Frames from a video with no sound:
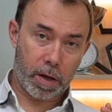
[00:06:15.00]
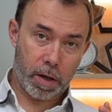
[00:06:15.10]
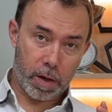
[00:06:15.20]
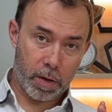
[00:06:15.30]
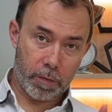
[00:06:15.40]

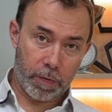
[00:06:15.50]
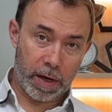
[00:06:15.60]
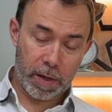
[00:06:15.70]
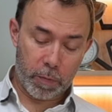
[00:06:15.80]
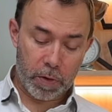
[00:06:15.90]

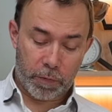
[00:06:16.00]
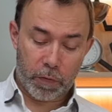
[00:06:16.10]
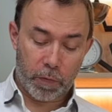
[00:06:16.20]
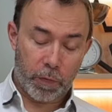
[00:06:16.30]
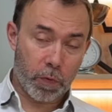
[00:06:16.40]
available
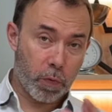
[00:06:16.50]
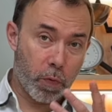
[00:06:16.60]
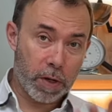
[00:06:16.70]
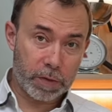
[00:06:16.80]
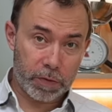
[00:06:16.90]
for
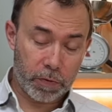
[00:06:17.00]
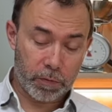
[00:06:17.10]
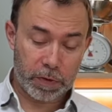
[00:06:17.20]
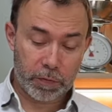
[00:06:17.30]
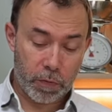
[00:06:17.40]
one
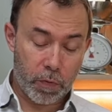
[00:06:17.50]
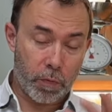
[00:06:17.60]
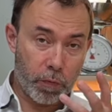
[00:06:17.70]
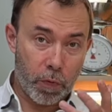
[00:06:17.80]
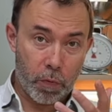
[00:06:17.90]
service, for
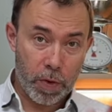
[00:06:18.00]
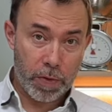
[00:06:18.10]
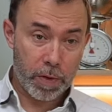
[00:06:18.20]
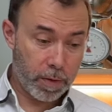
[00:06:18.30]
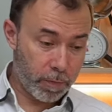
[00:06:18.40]

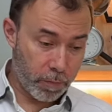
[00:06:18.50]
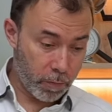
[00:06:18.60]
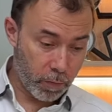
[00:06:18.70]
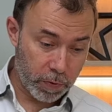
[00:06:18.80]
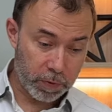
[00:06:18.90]

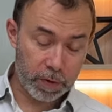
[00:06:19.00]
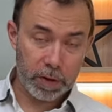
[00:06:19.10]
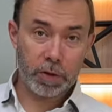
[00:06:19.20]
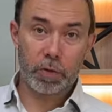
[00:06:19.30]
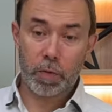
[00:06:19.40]
one
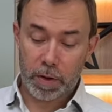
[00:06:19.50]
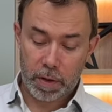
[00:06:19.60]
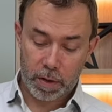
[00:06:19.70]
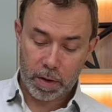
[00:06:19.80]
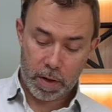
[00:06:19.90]
dish, one
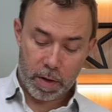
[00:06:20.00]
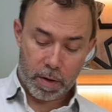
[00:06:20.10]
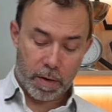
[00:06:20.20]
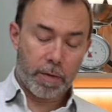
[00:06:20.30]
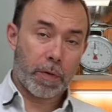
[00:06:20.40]

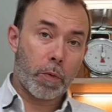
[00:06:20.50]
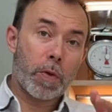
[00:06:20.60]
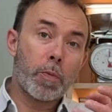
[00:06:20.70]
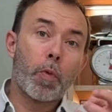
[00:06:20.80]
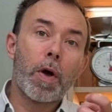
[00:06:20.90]

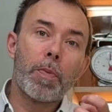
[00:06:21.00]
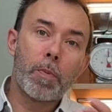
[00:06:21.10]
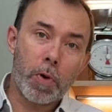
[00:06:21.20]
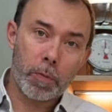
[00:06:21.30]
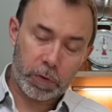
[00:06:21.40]

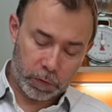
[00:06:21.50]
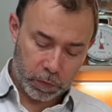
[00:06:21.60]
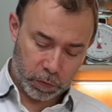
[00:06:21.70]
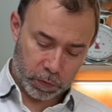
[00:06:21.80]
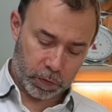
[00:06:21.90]
moment,
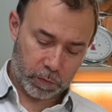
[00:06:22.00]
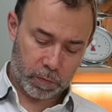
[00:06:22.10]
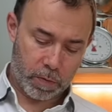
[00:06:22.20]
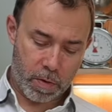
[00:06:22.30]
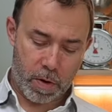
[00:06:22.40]

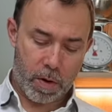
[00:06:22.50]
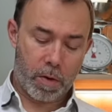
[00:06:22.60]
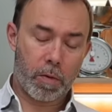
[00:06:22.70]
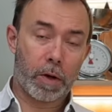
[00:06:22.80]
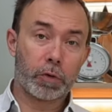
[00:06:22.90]

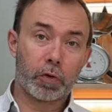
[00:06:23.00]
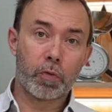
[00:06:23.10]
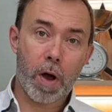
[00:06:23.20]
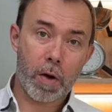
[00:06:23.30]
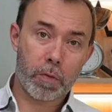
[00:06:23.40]
or
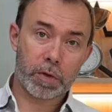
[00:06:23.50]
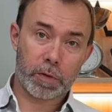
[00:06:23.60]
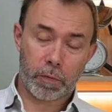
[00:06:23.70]
2 hours, 3